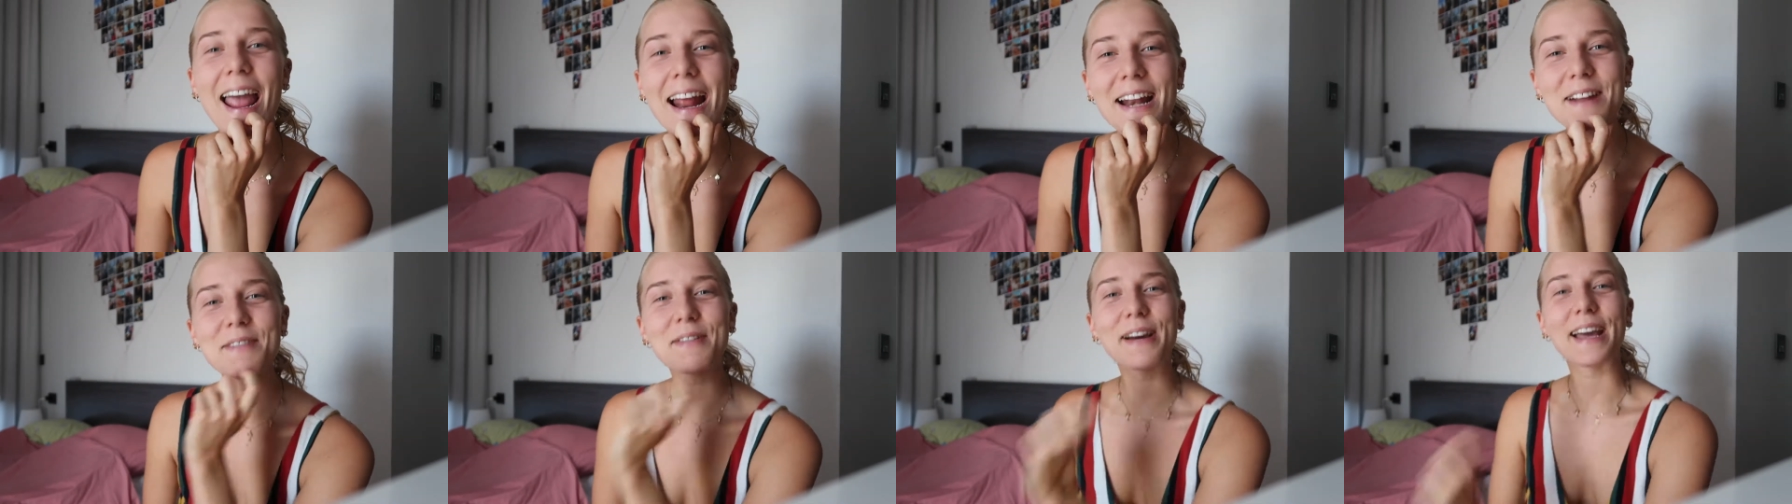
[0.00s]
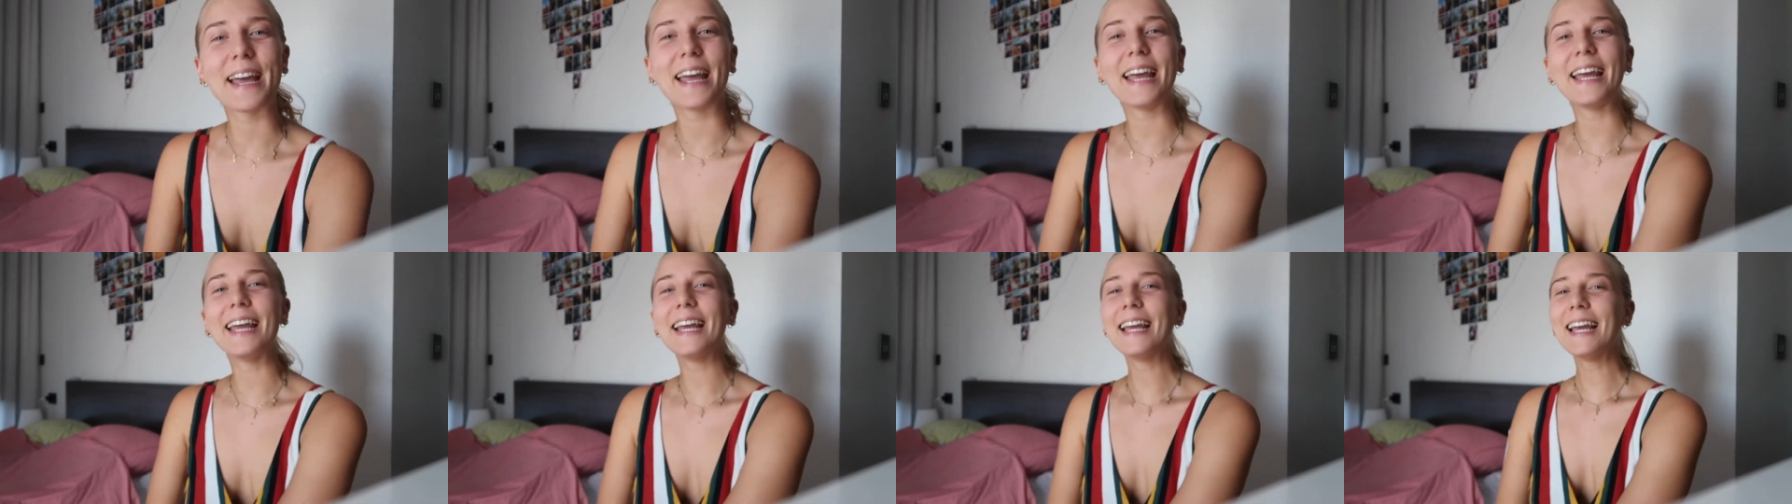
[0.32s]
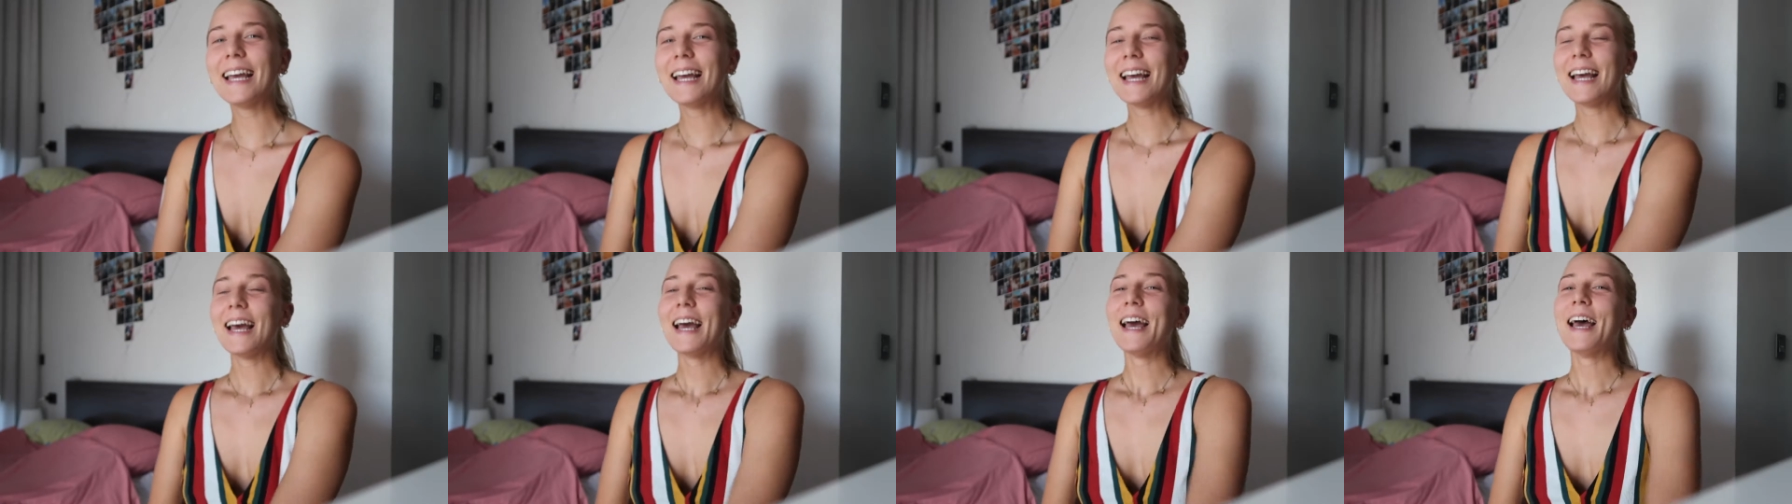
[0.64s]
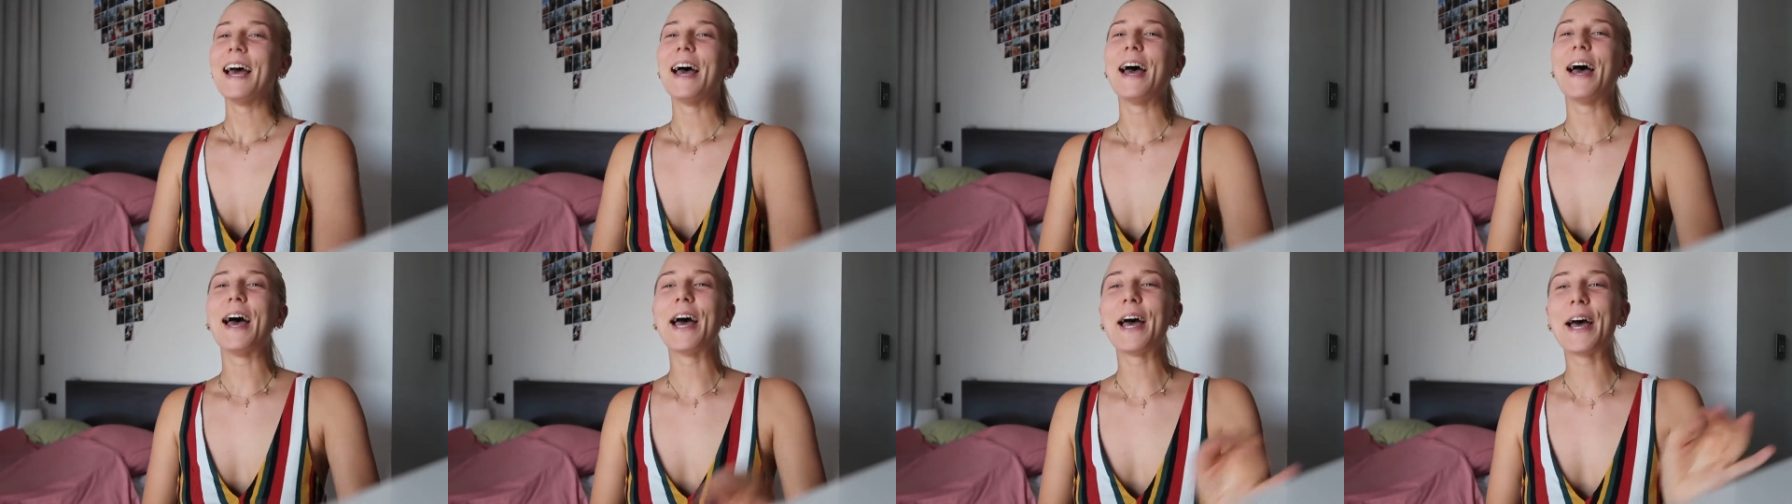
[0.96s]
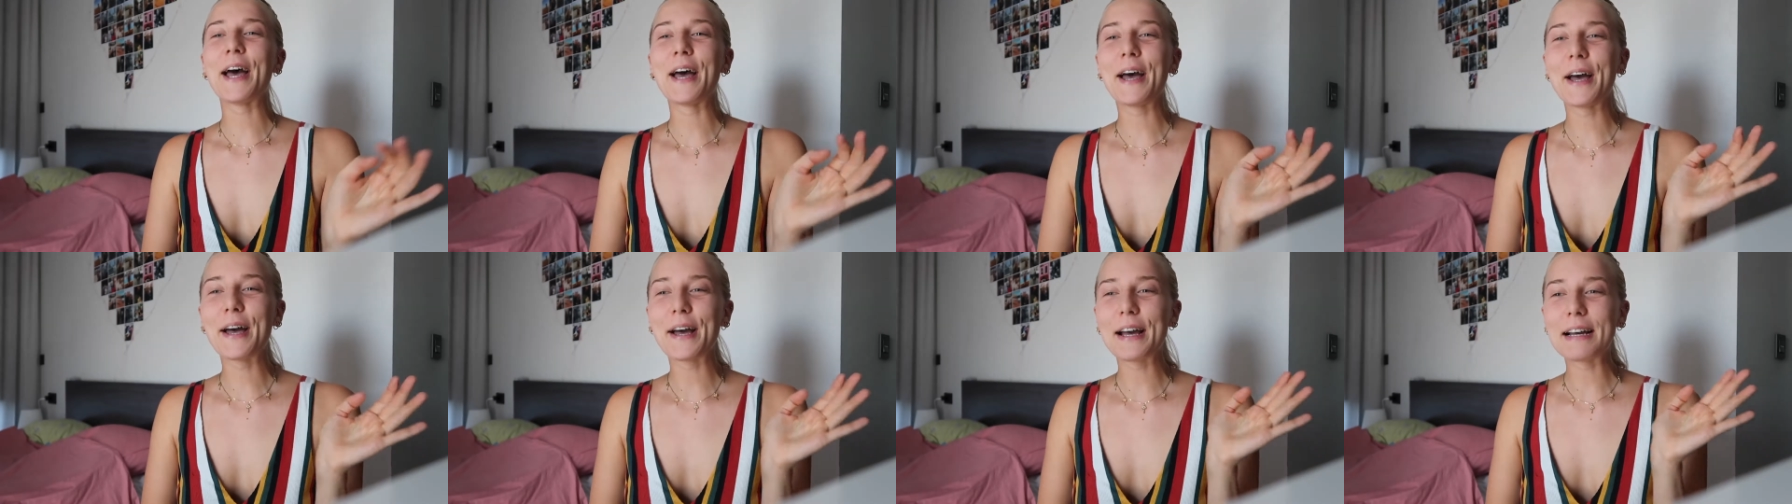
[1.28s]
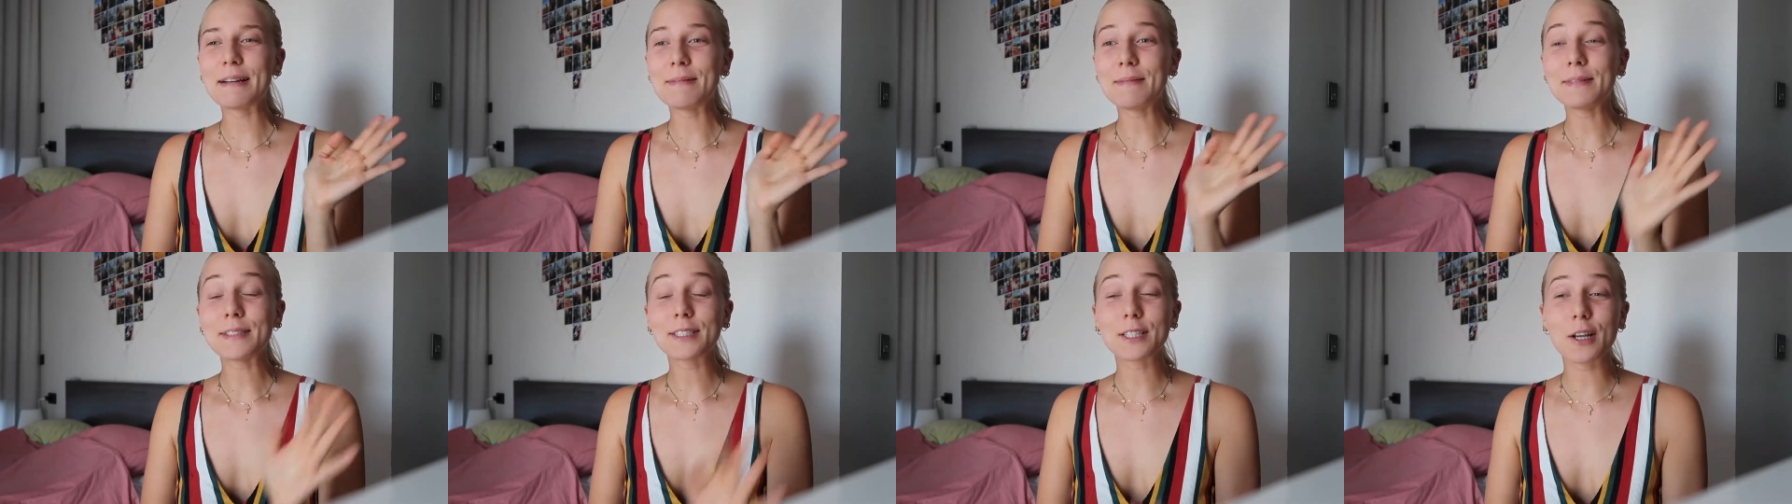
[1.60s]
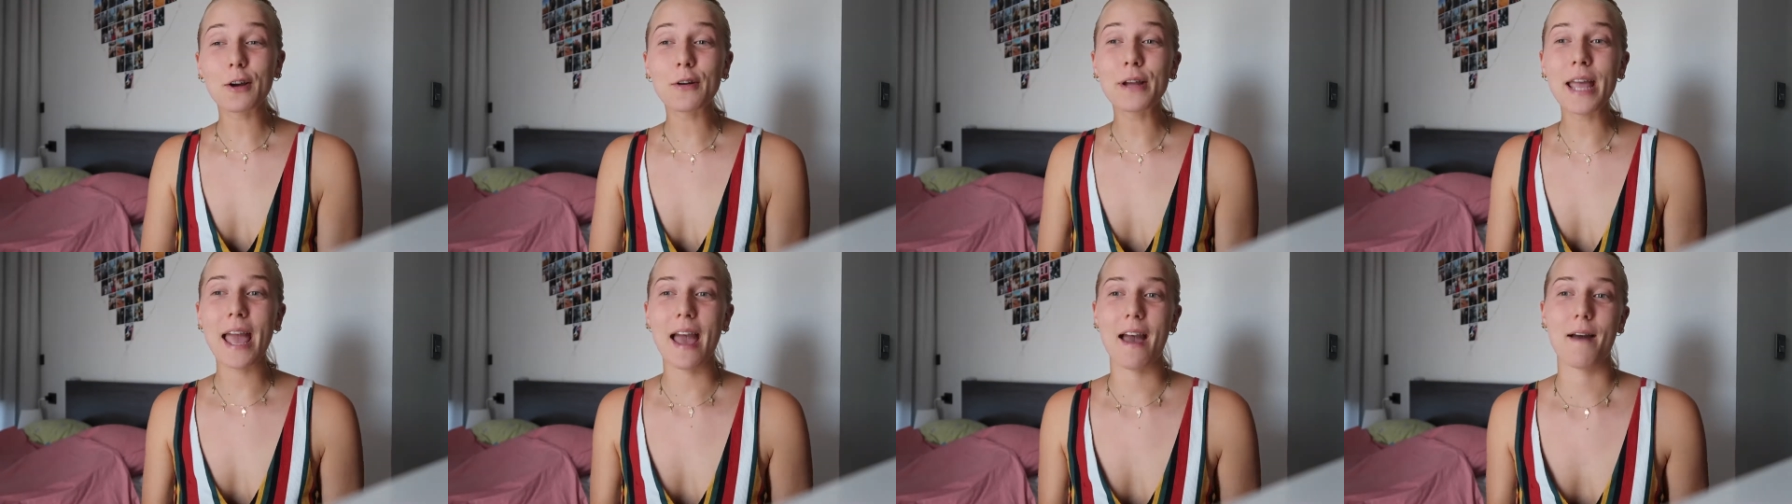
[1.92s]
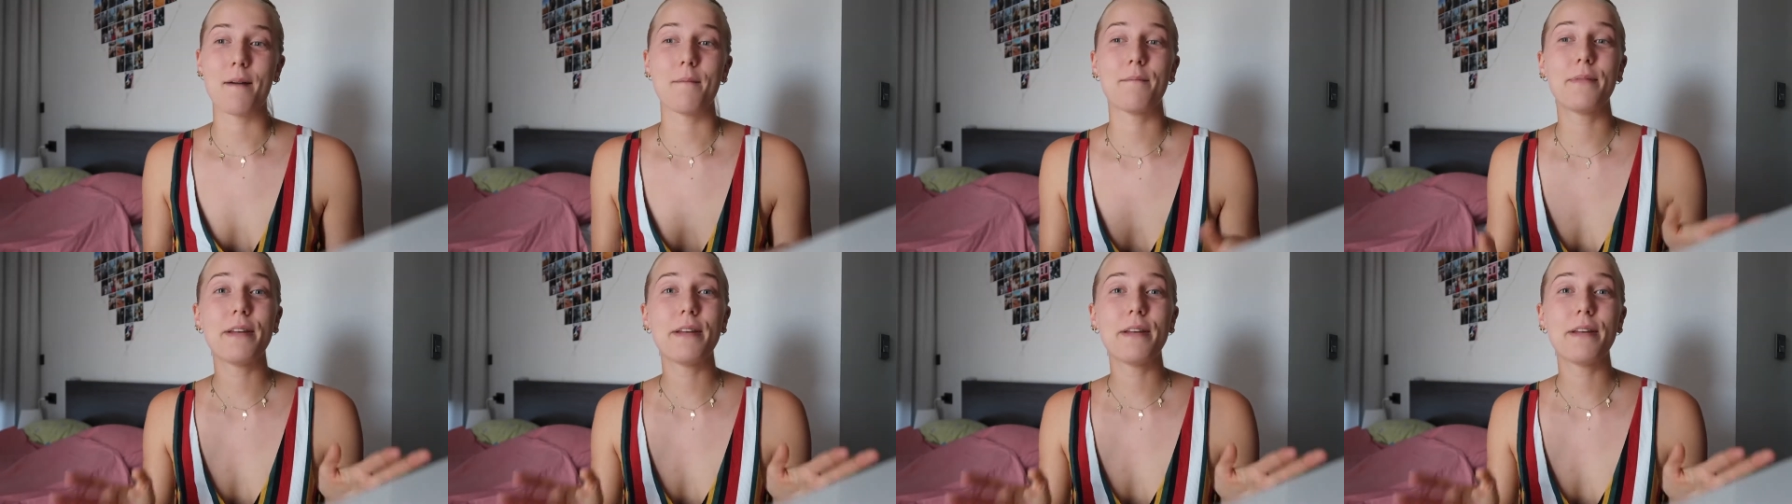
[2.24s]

anyway, um, so yeah,